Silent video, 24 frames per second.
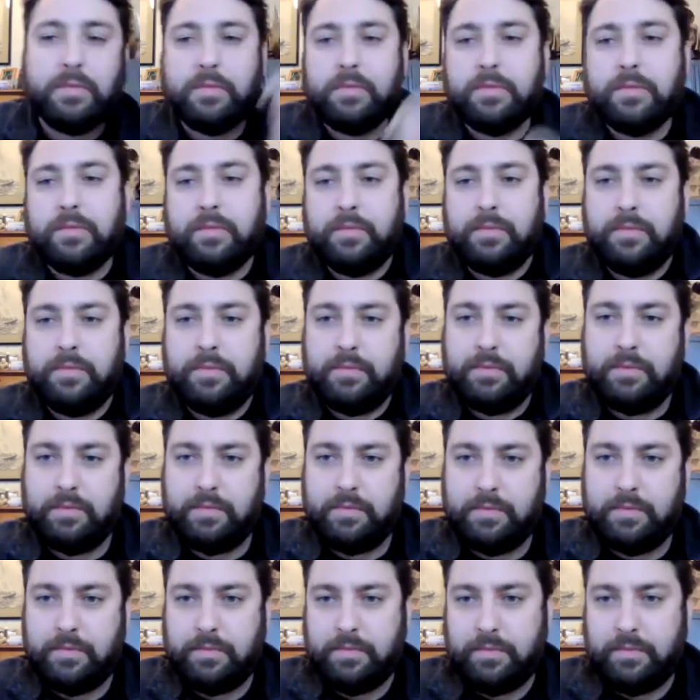
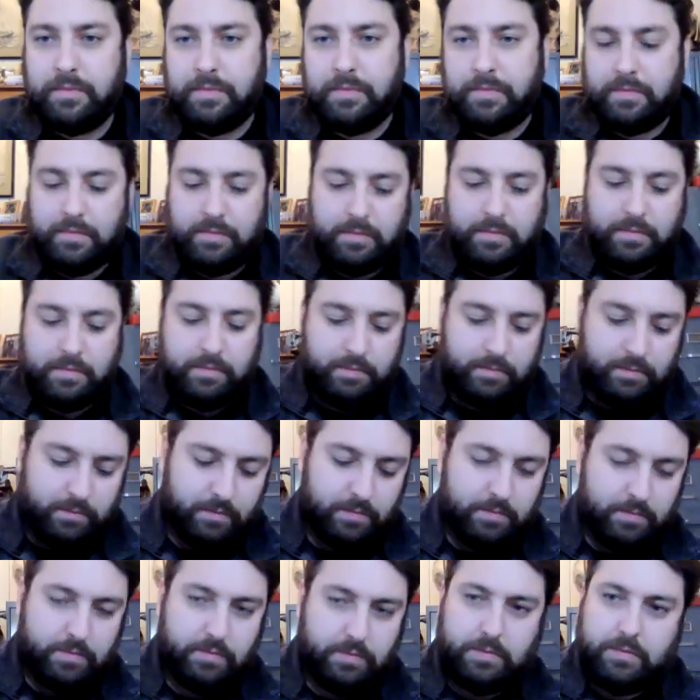
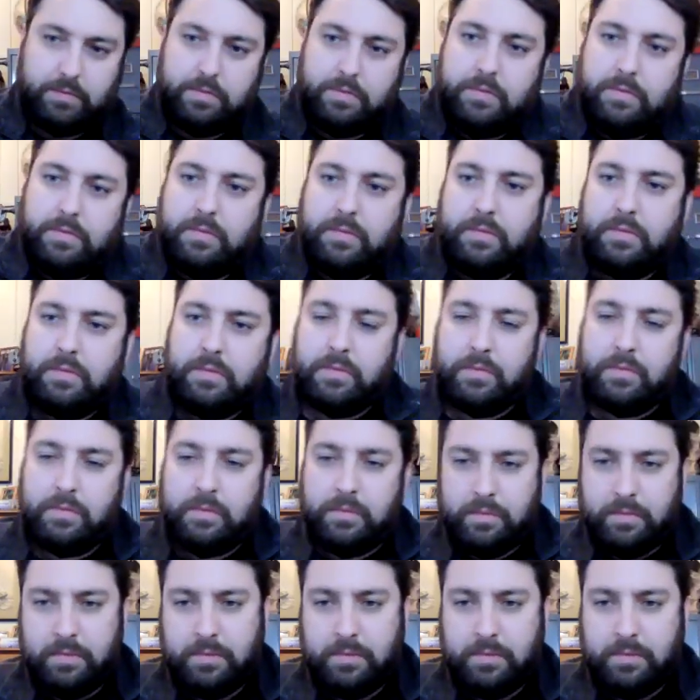No words are spoken by the person on screen.